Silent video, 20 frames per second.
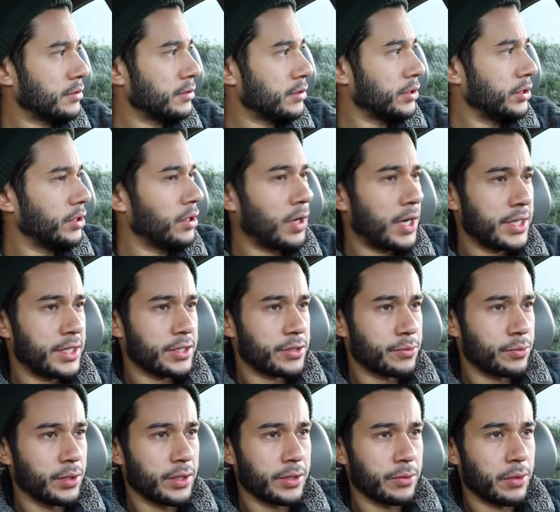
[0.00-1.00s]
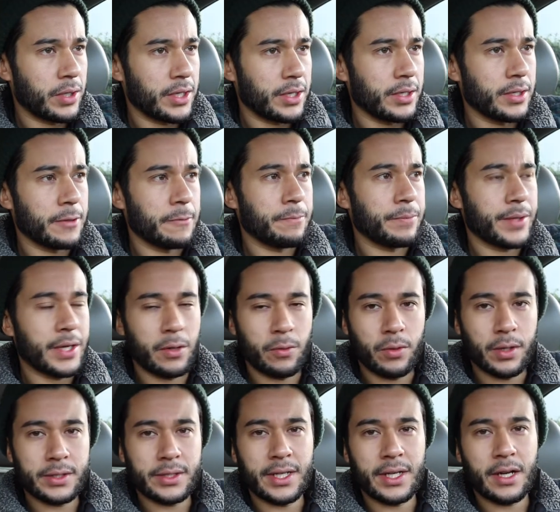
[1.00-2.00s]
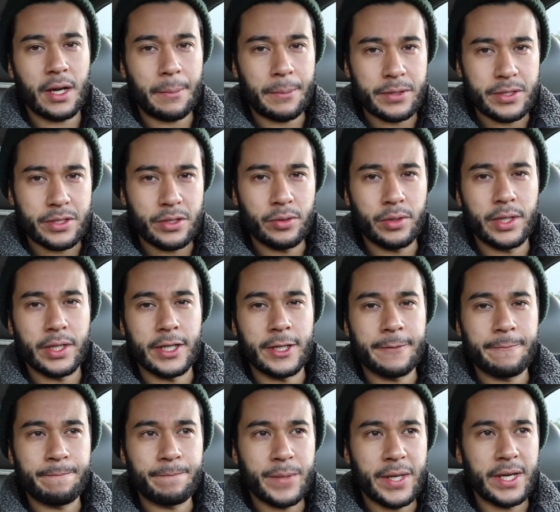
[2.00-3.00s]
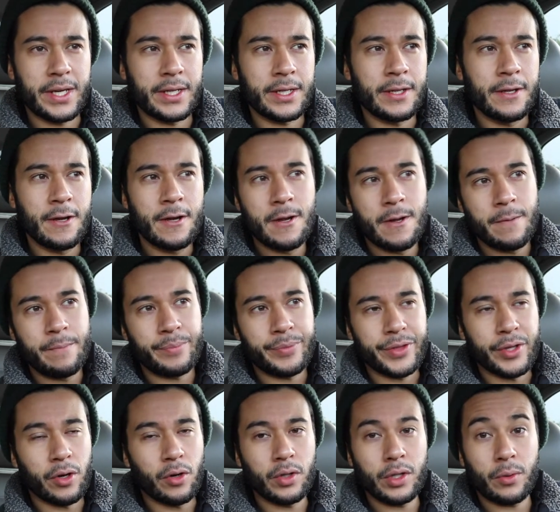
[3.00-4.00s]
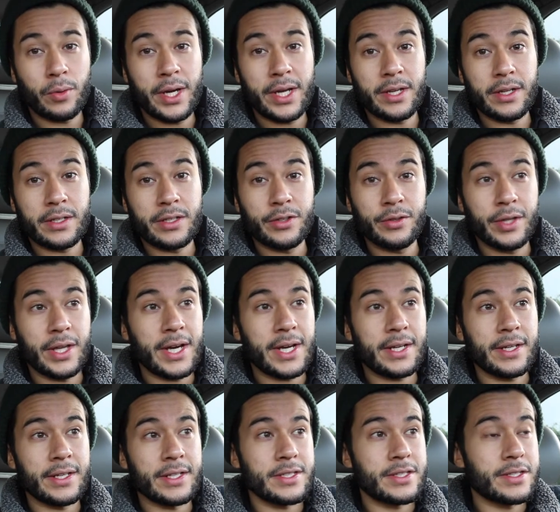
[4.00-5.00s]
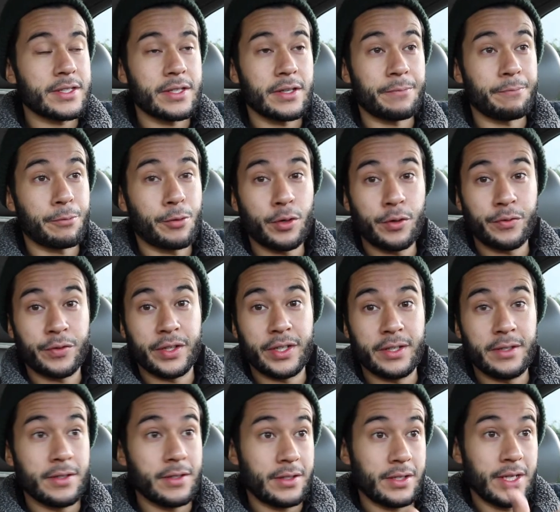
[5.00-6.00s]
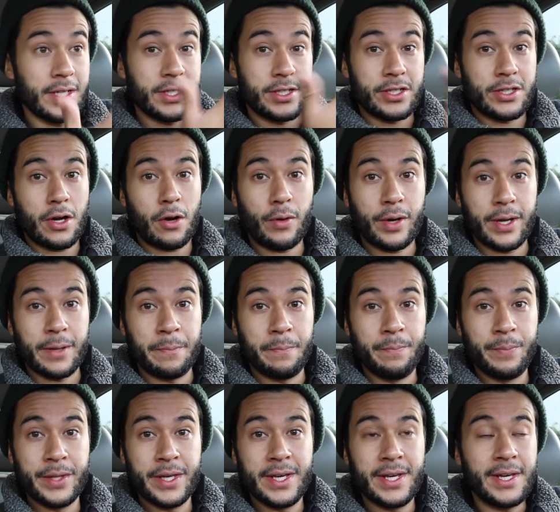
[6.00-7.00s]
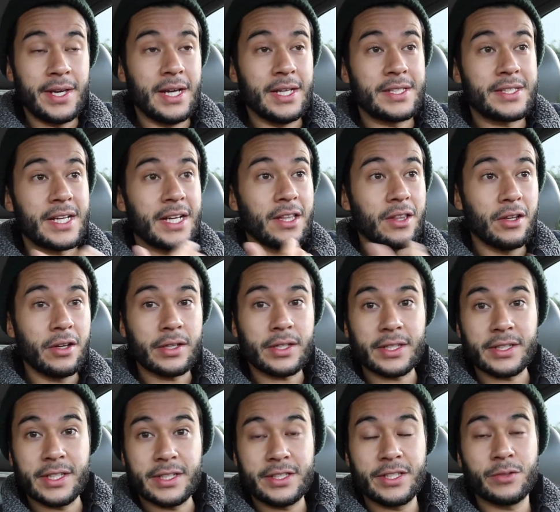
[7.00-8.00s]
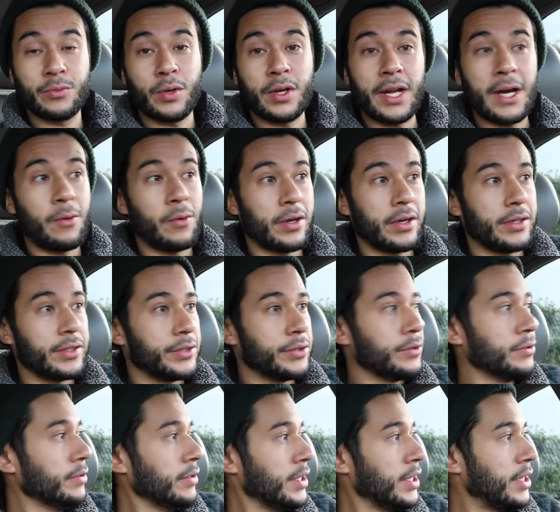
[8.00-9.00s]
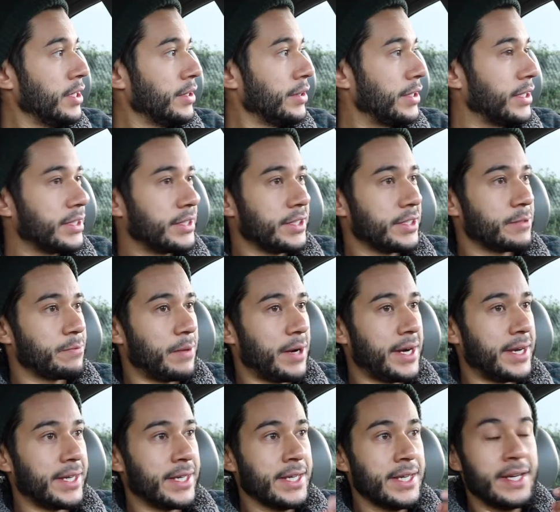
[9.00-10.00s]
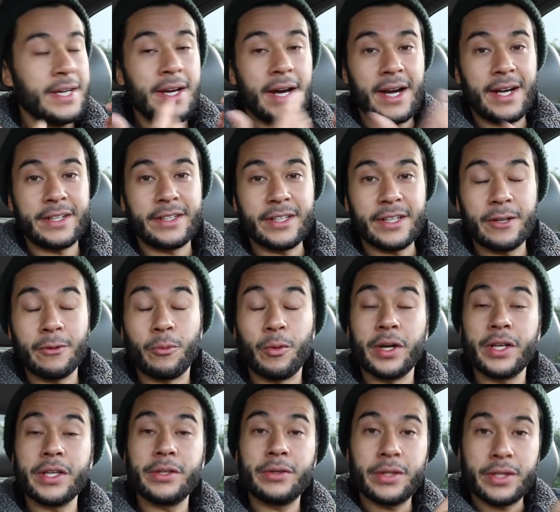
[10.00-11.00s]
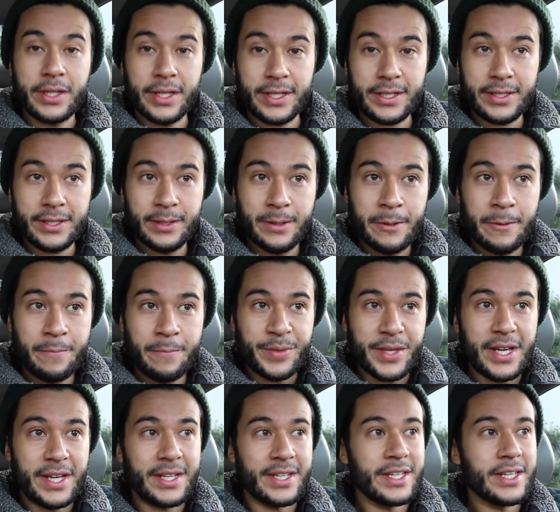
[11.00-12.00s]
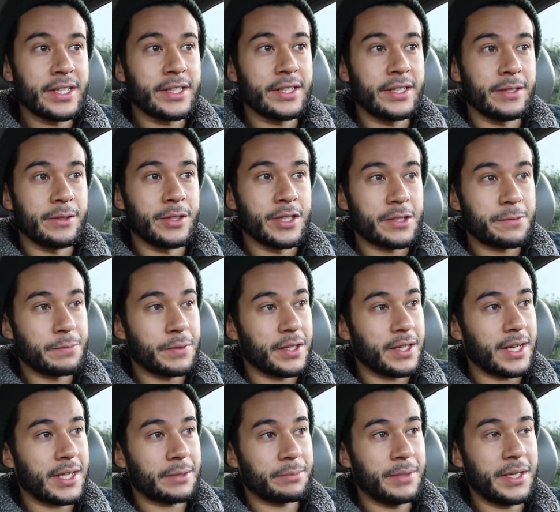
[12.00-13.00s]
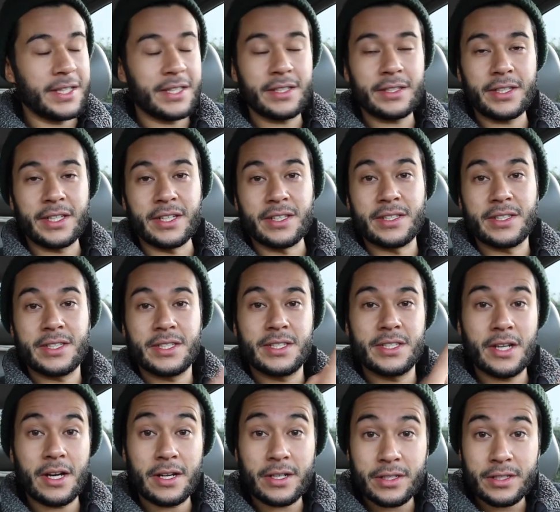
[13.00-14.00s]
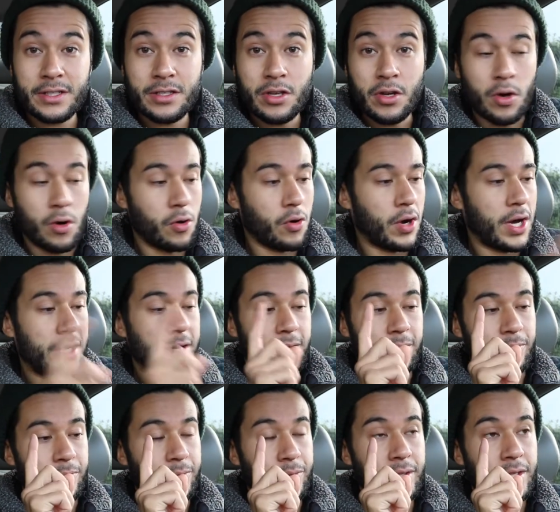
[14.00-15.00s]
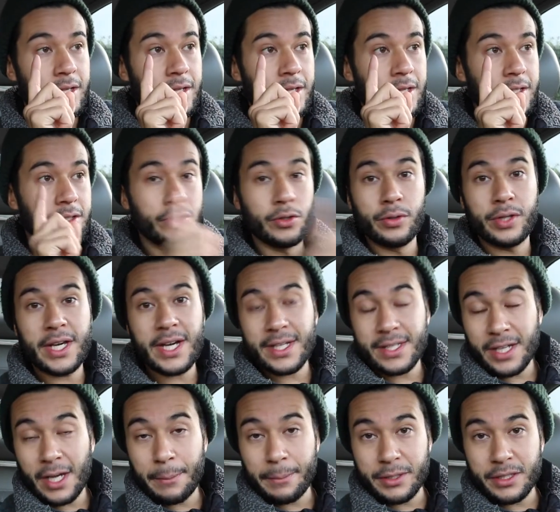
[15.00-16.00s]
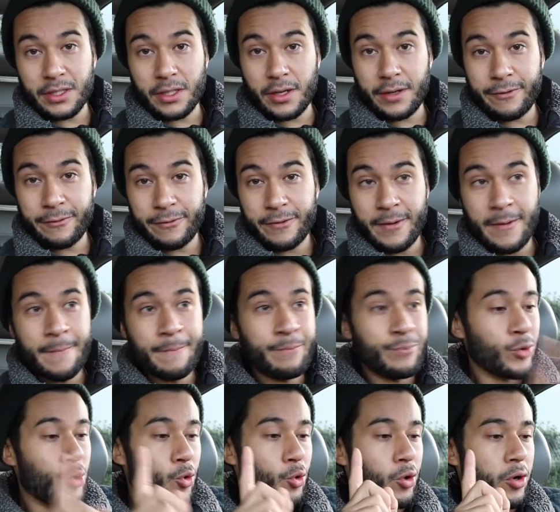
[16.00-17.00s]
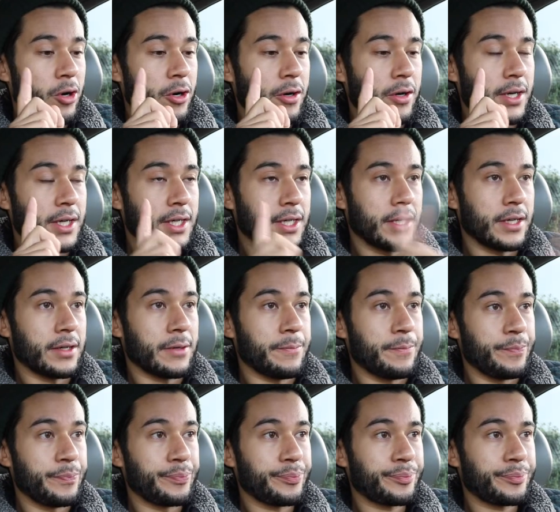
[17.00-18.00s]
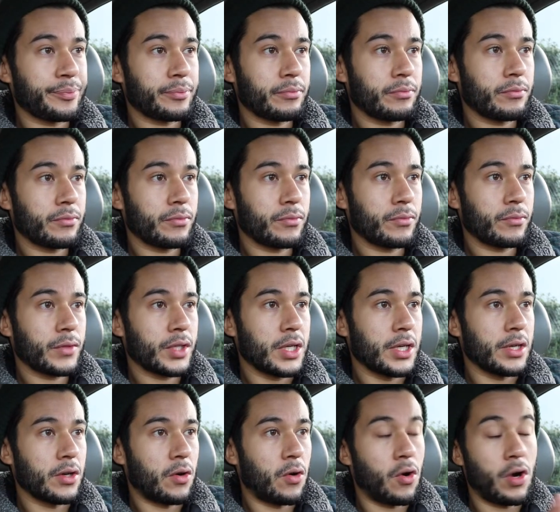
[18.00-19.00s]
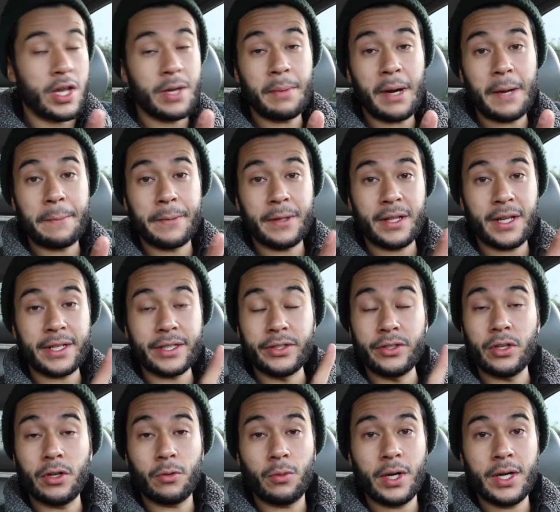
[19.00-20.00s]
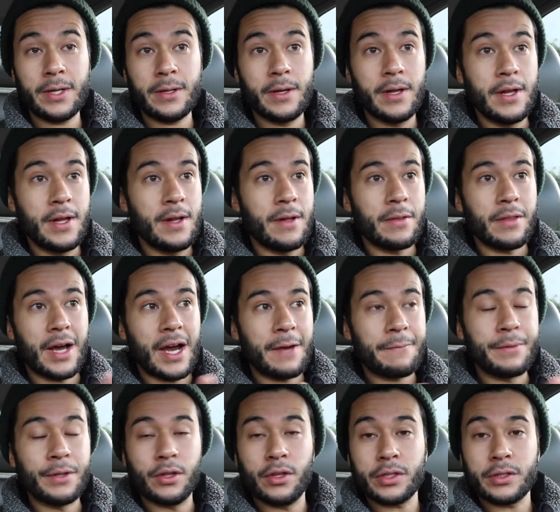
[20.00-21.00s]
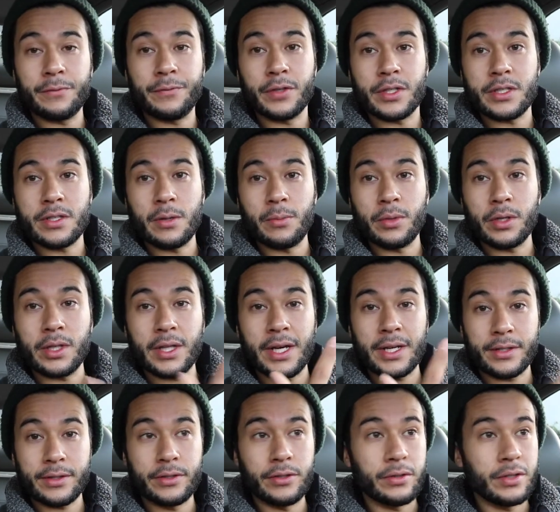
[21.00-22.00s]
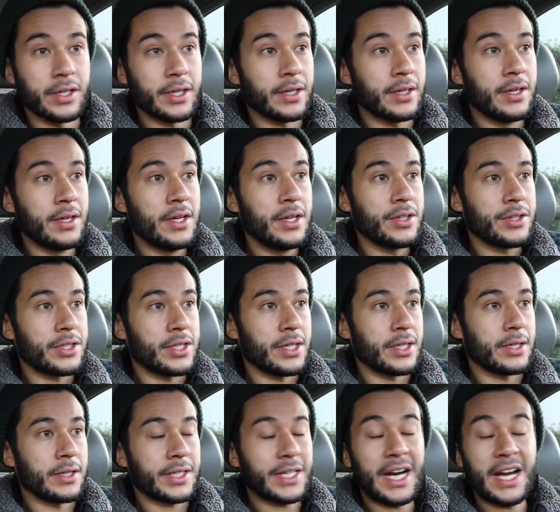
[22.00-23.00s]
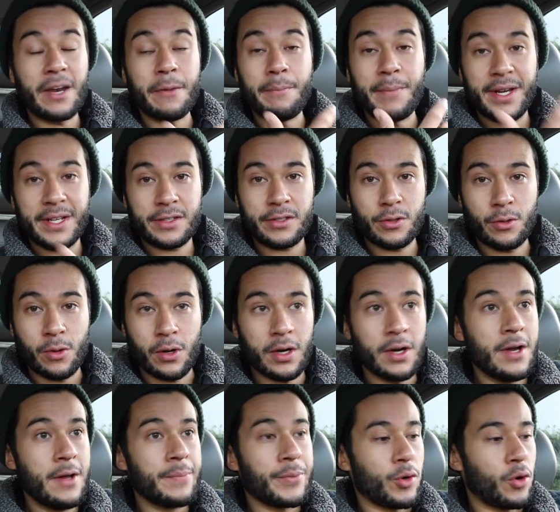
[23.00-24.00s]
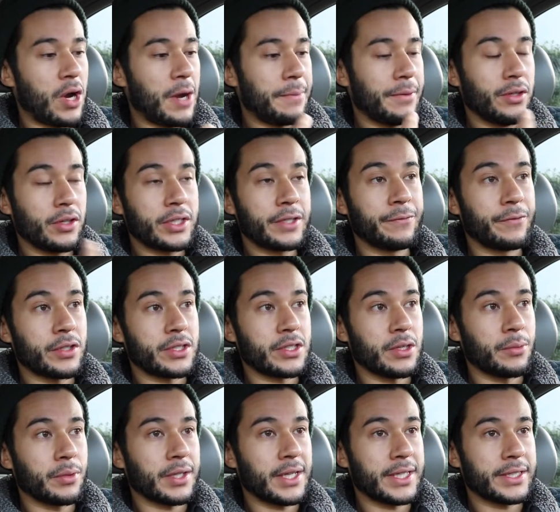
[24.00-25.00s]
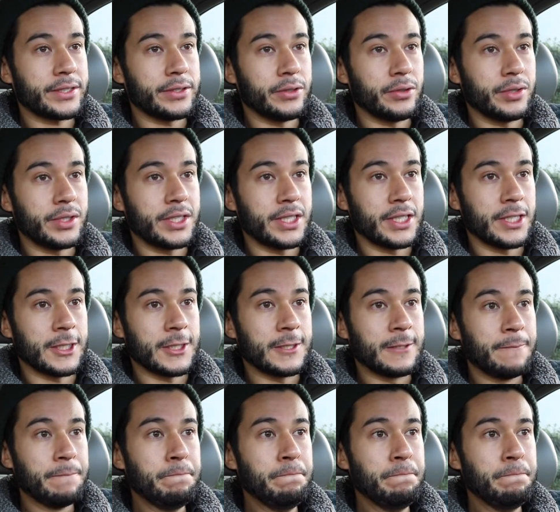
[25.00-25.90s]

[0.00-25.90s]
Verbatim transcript: You know, I just really want to. I want that opportunity, and the only way to do that is to prove and show him and say, look, this is what I want to do. This is my idea. What do you think? And he can just be like, man, this kid sucks, or I don't do that type of stuff, or uh, or he might be like, you know what? I've been looking for someone like you to to kind of mentor, or I've been looking for someone like you to